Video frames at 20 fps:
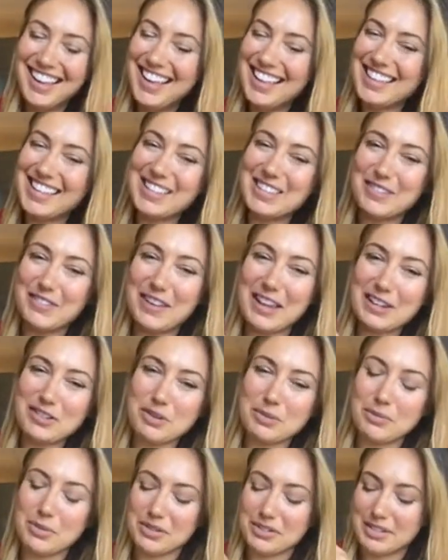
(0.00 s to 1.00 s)
This
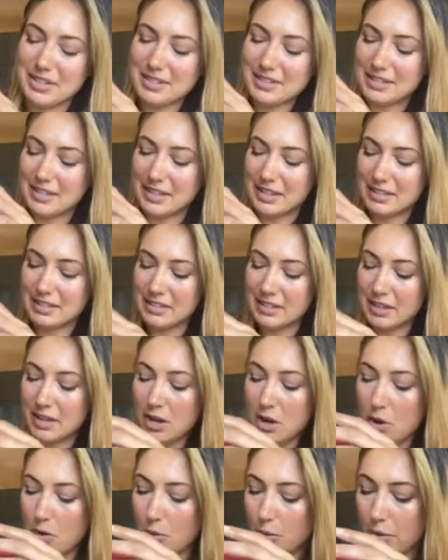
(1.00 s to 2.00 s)
phantom resistance
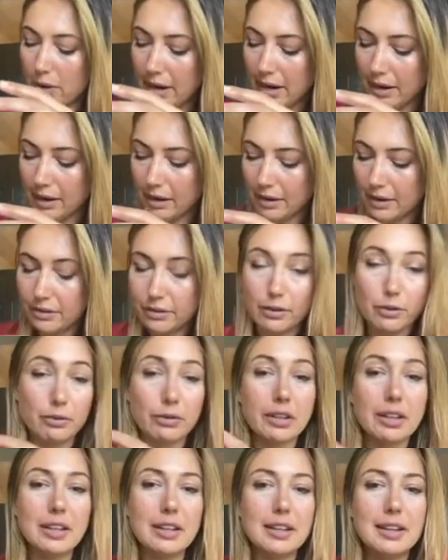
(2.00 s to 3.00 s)
where there
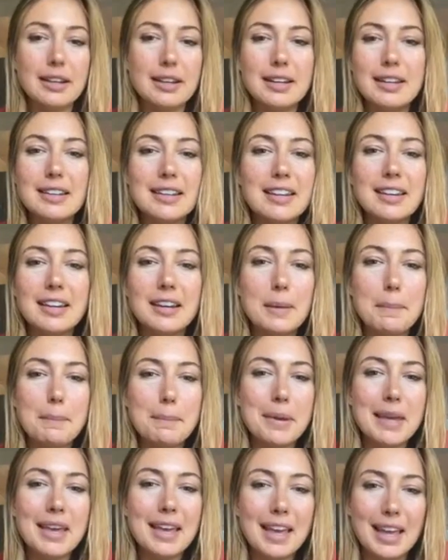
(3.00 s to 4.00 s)
really needn't
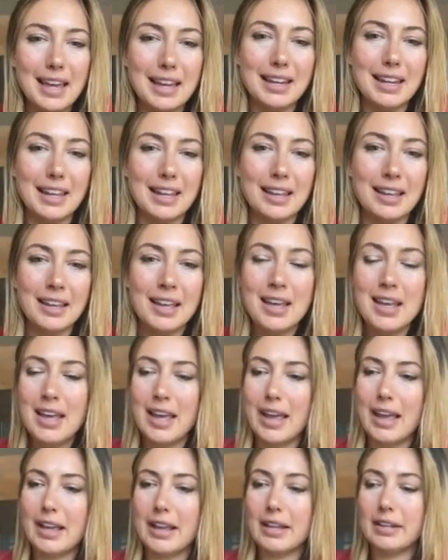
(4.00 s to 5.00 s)
be any.
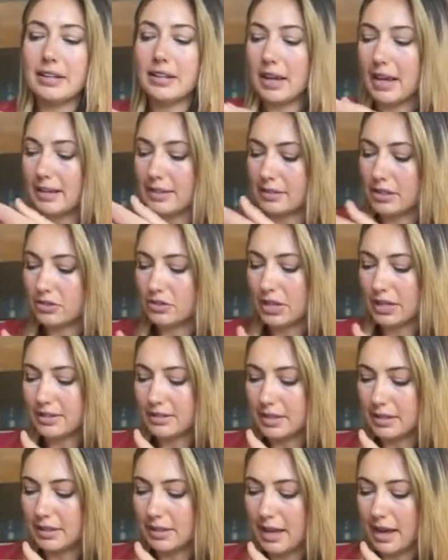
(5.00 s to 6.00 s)
And I
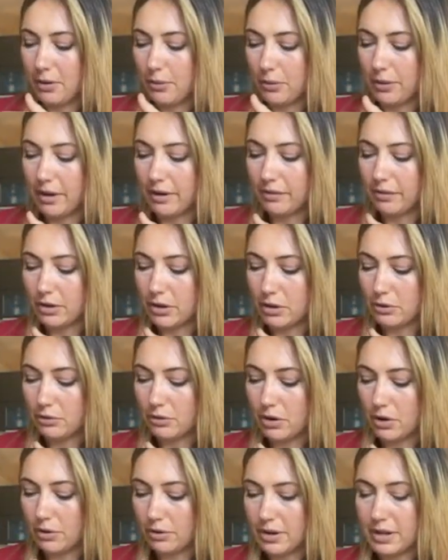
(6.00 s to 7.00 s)
suggested that whenever you
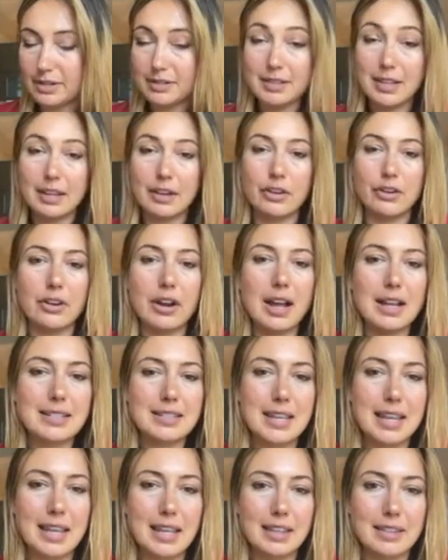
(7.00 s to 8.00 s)
notice that you're not
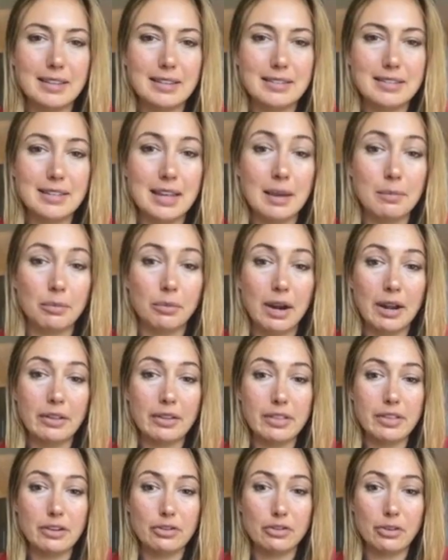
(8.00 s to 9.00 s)
taking a step, rather
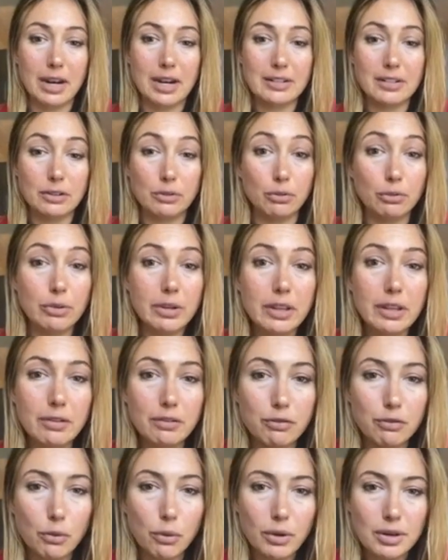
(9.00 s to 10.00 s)
than trying to really
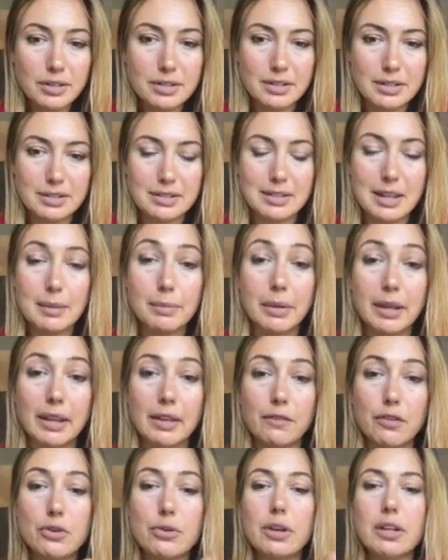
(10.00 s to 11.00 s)
force the step,
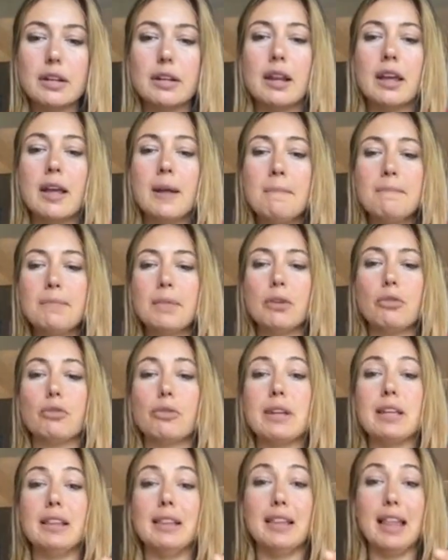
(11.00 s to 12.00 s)
if you can
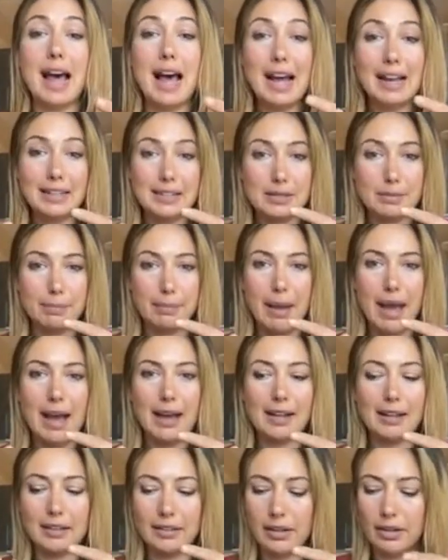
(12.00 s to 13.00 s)
relax
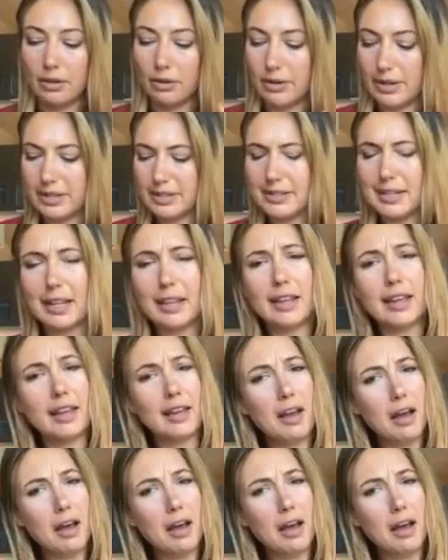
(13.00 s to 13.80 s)
back a little and say